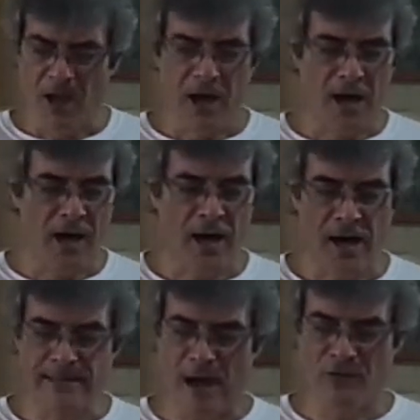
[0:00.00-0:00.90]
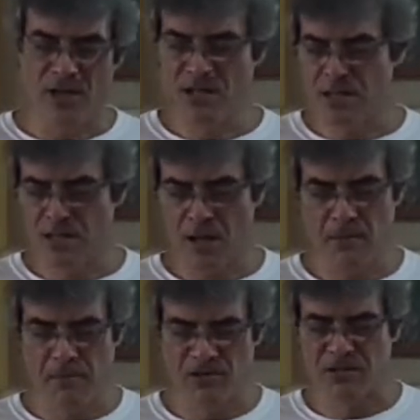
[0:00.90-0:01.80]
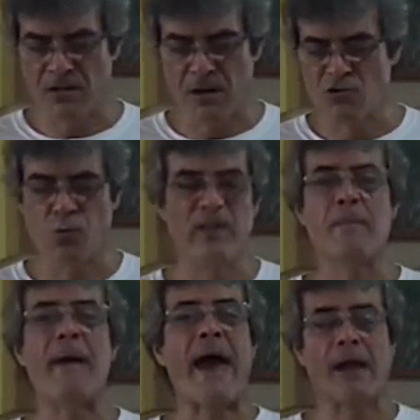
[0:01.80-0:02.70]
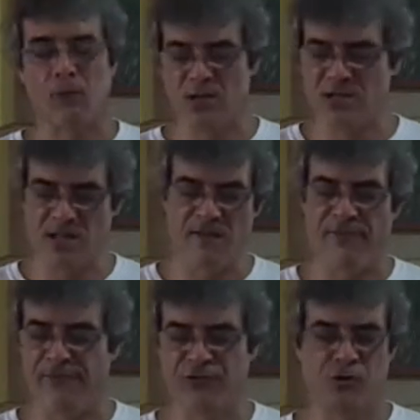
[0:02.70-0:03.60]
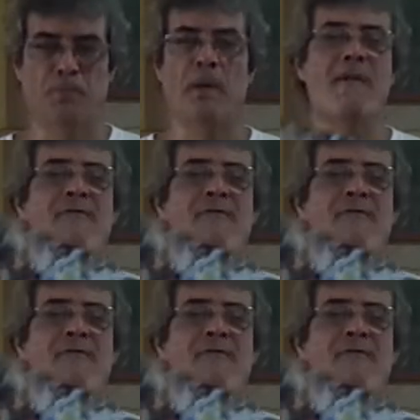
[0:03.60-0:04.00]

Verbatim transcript: Uh, now, this comic book starts with a bang. We see Superman